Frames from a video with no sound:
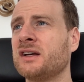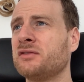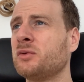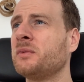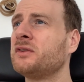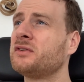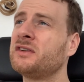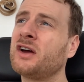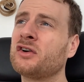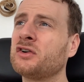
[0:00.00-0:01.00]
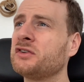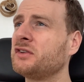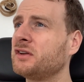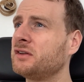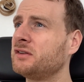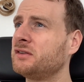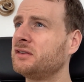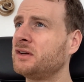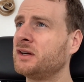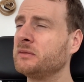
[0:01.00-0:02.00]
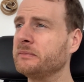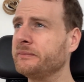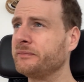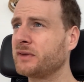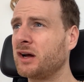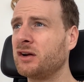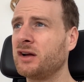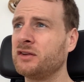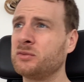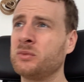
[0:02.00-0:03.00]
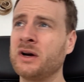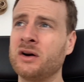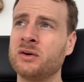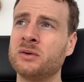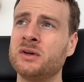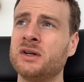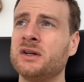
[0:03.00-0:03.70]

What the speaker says: of almost a terracotta color as well.